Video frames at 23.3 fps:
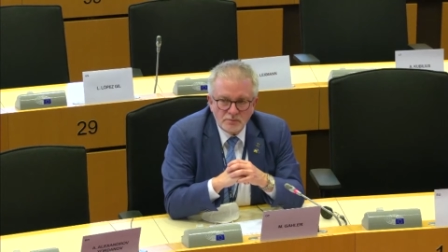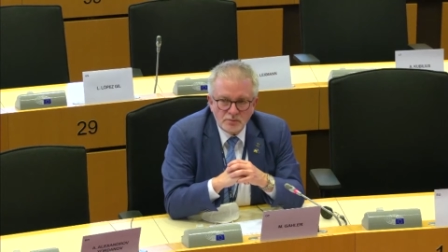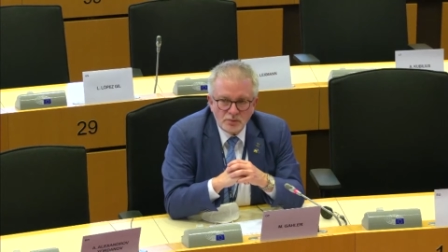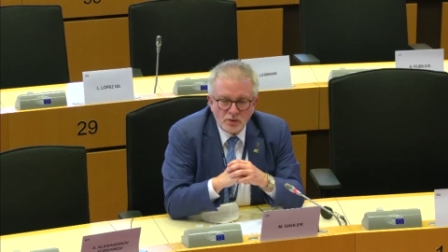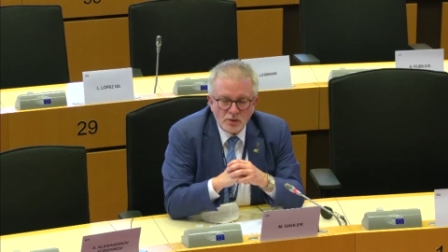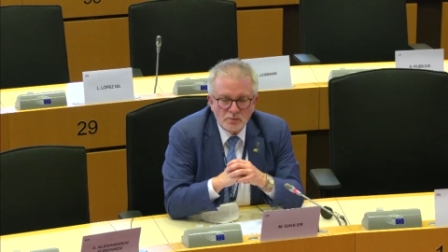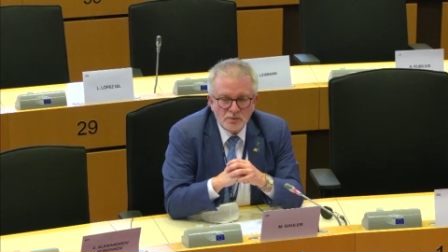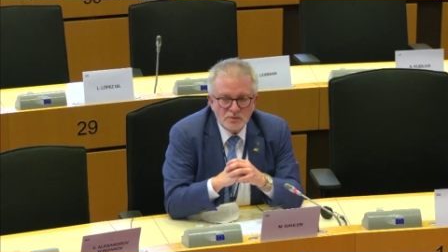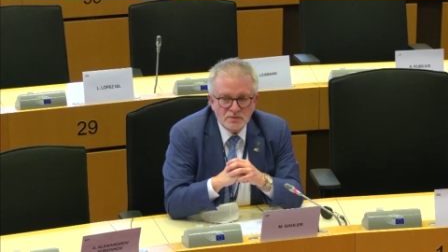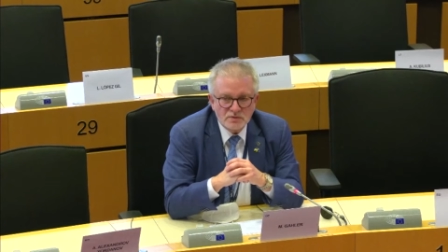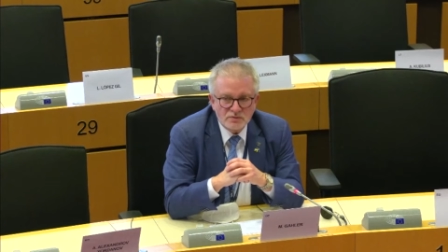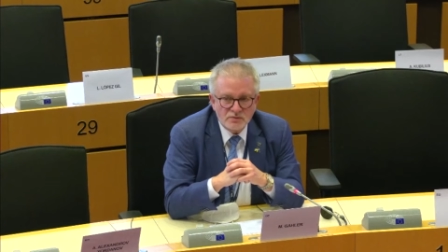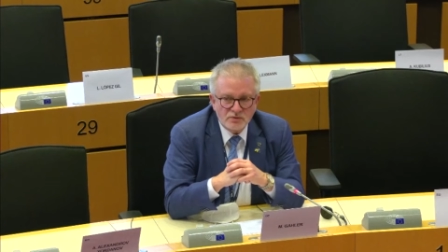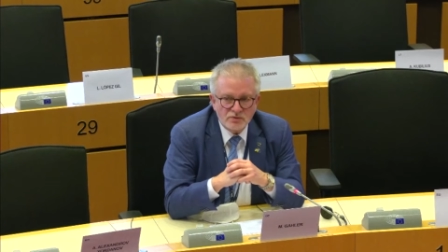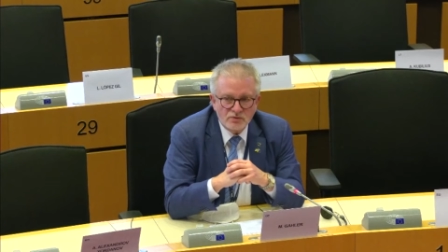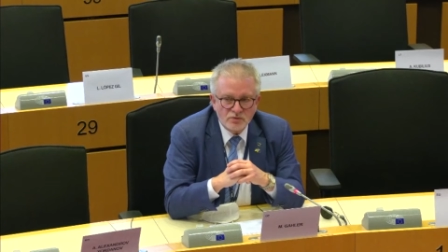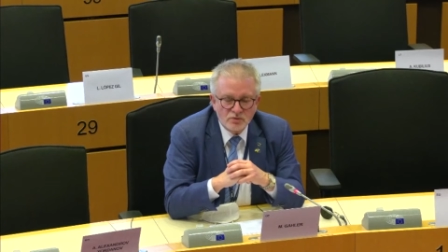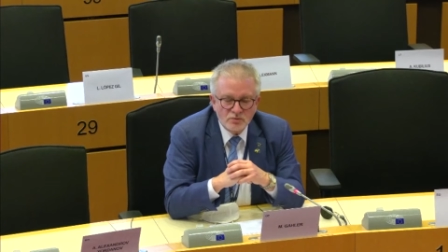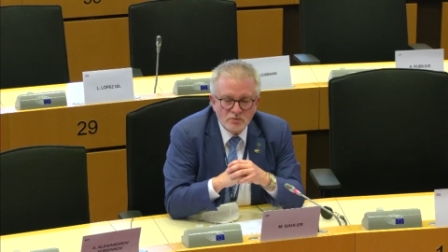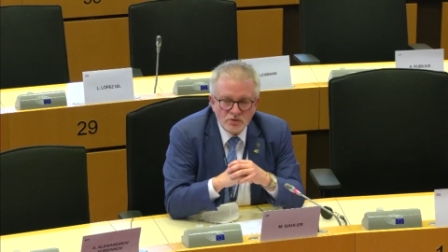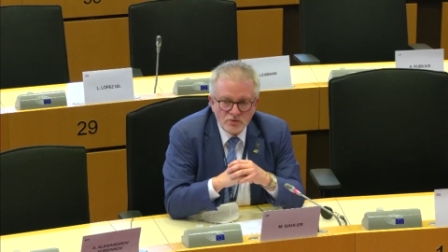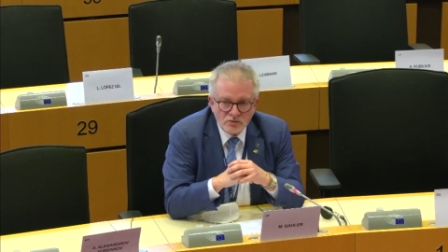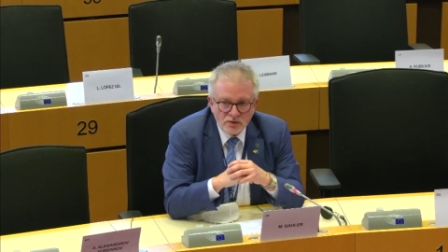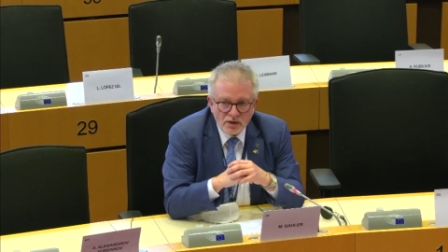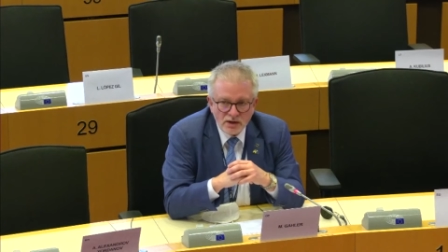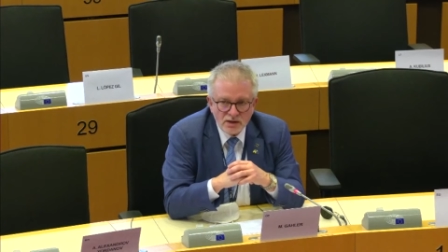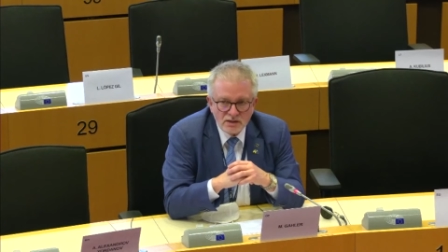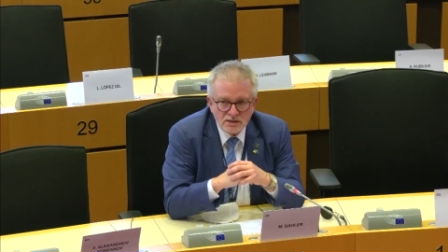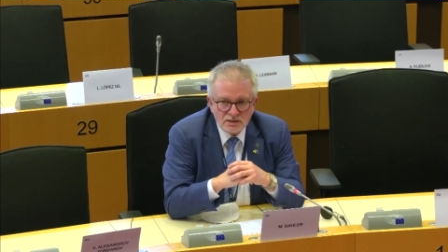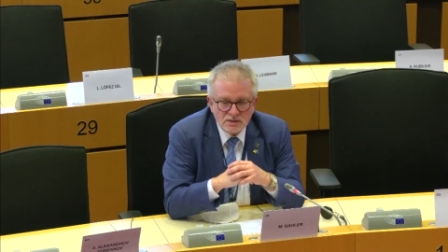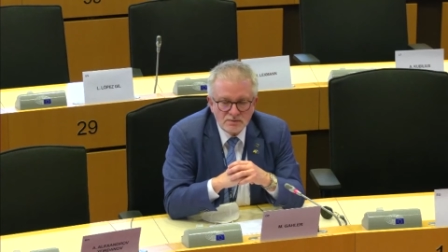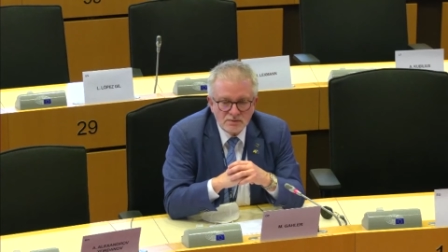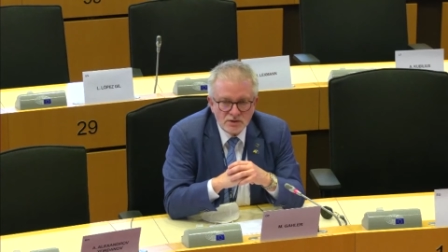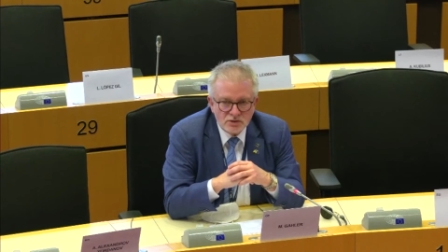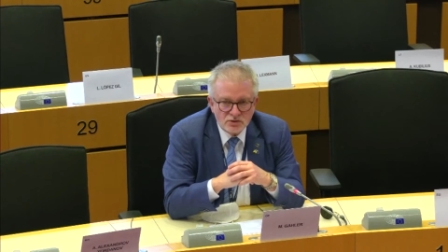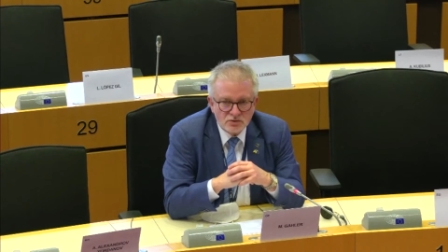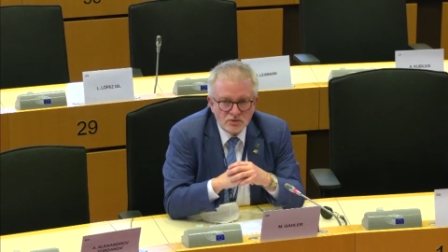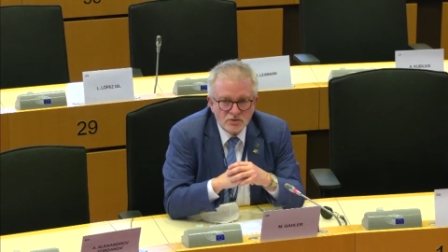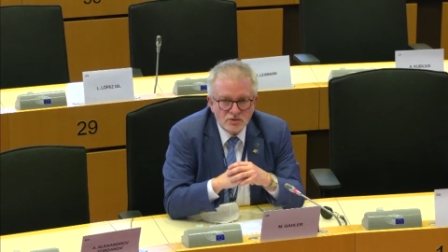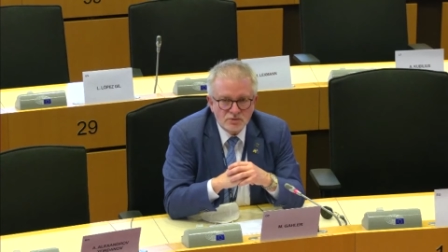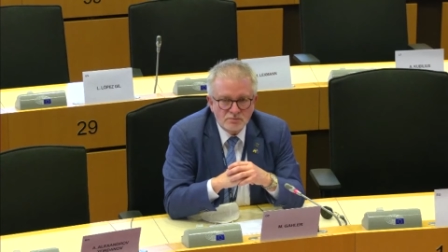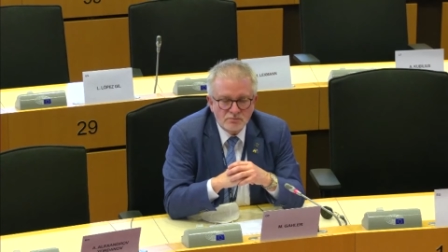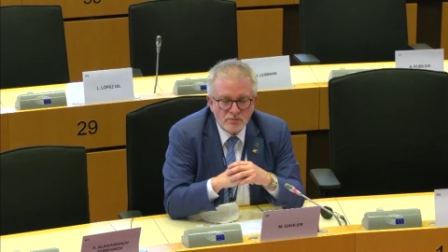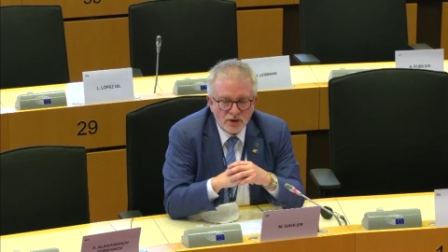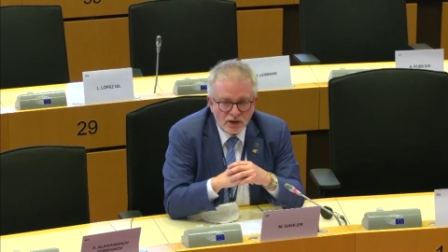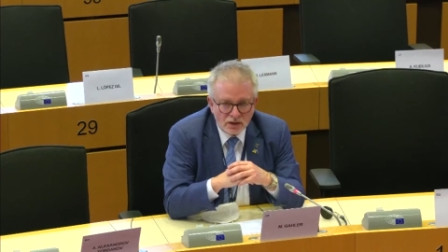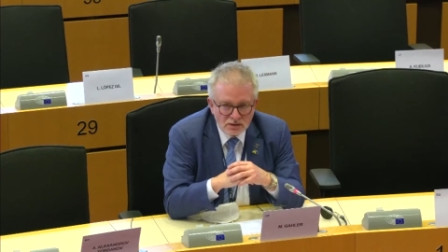problems with human rights issues,
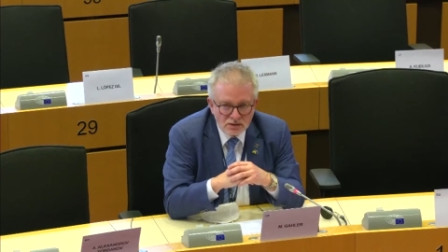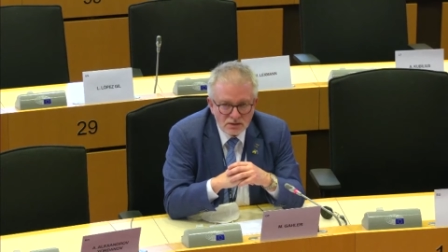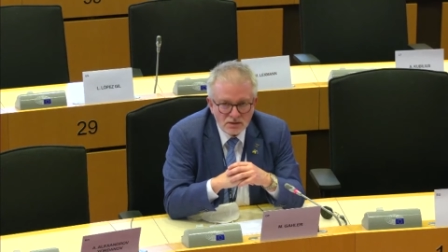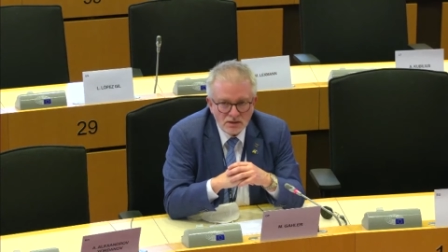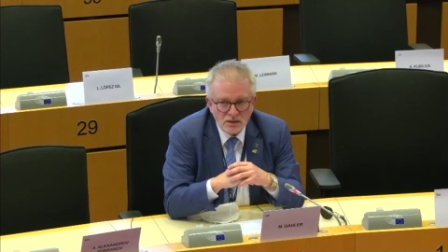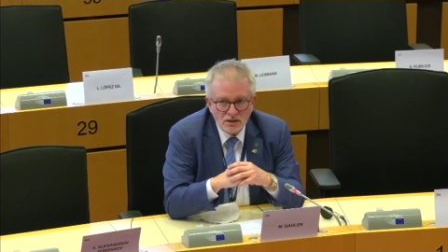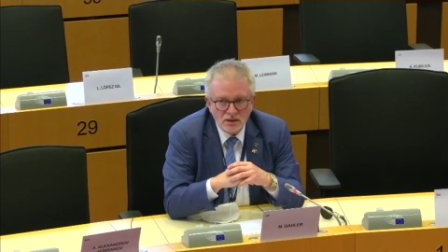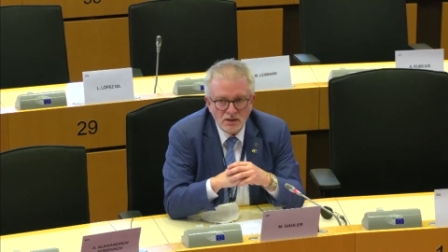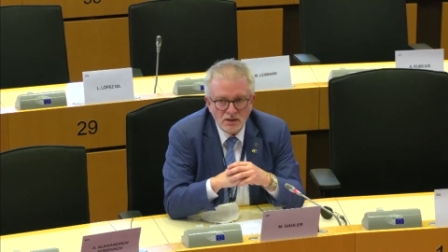but